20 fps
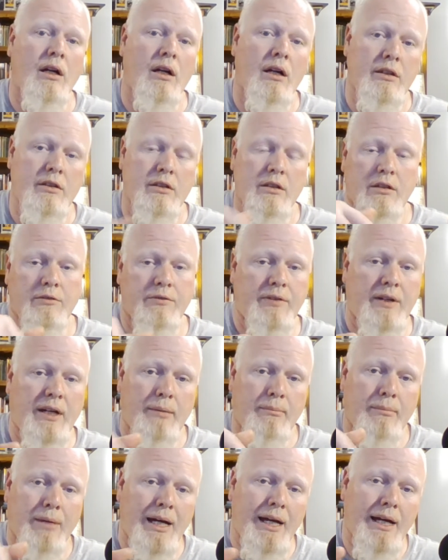Uh, you can
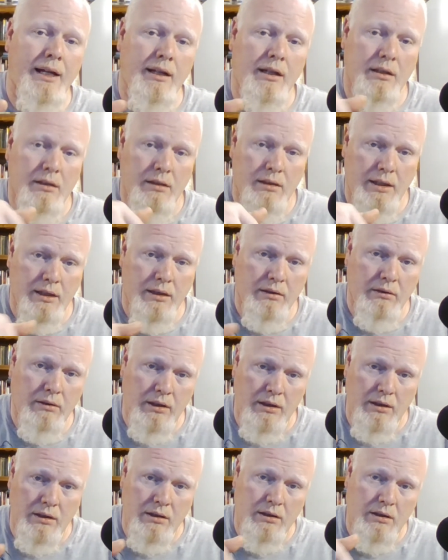find mine
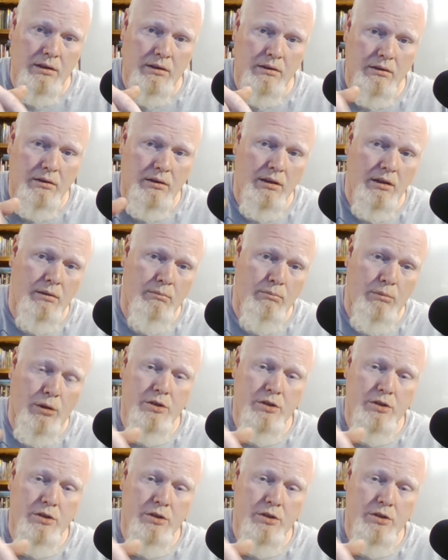down in the